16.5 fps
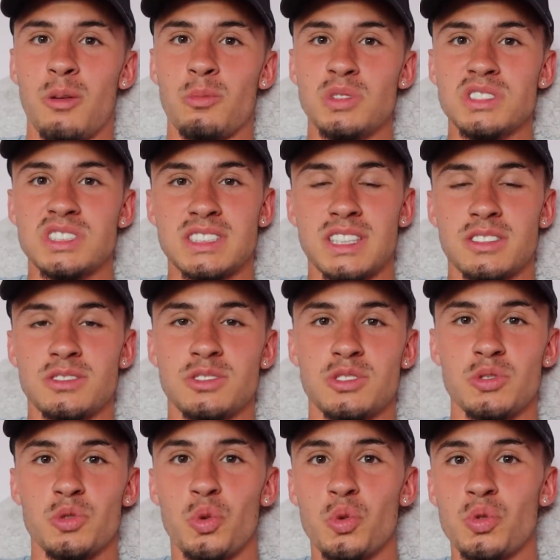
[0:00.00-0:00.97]
which tells
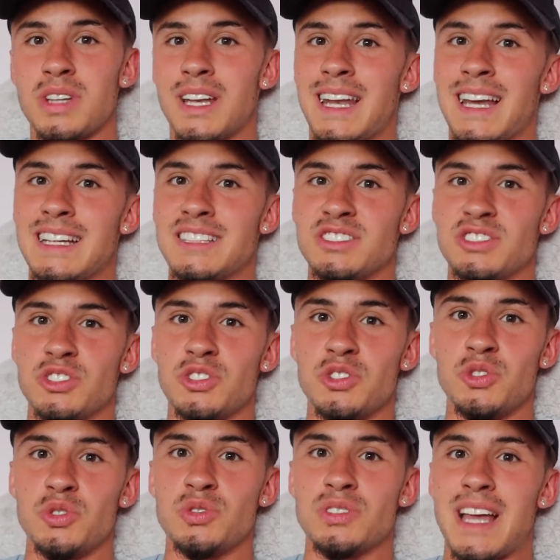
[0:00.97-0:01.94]
you all the latest
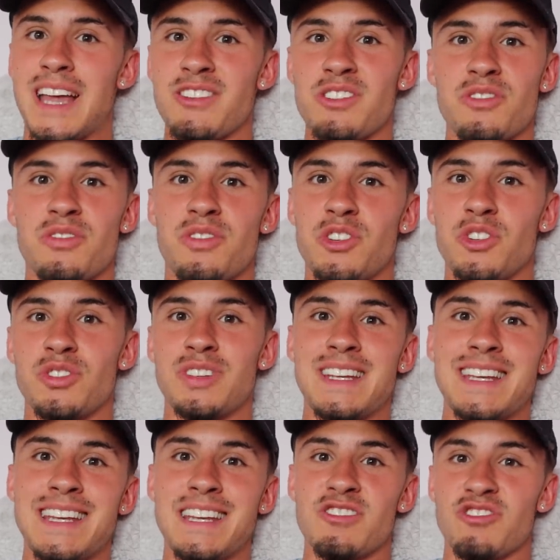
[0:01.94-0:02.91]
news, everything you
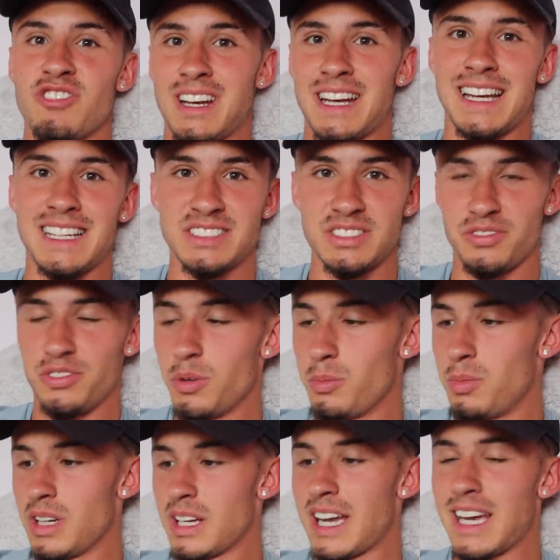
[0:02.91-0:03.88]
need related to
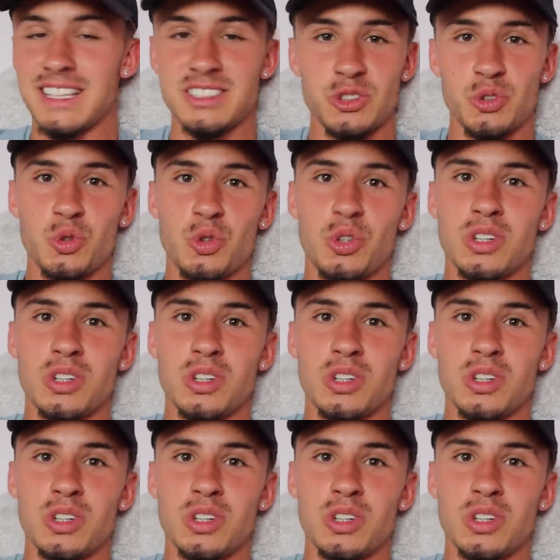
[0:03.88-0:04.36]
football, okay? It's all